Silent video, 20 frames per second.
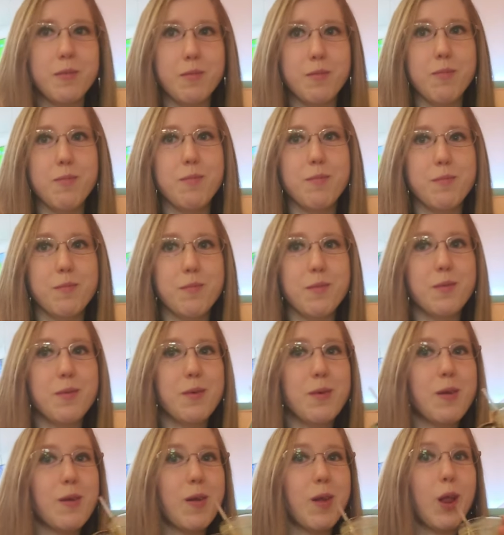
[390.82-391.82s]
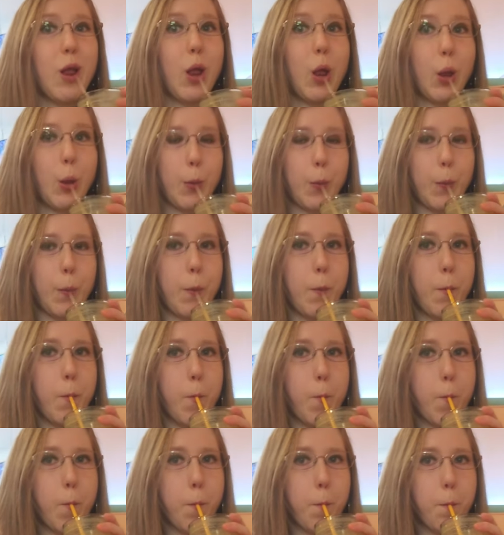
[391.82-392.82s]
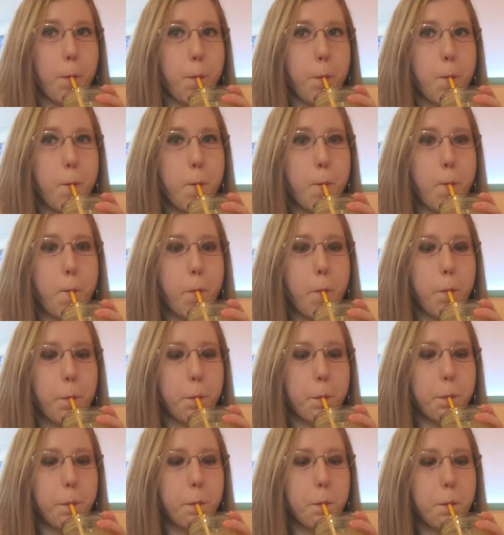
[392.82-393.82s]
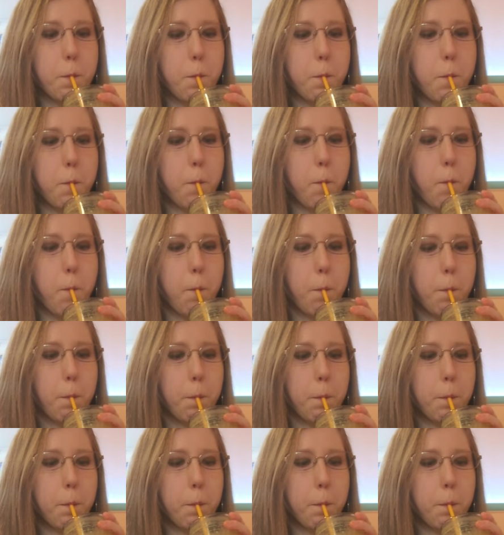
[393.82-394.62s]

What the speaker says: [no speech]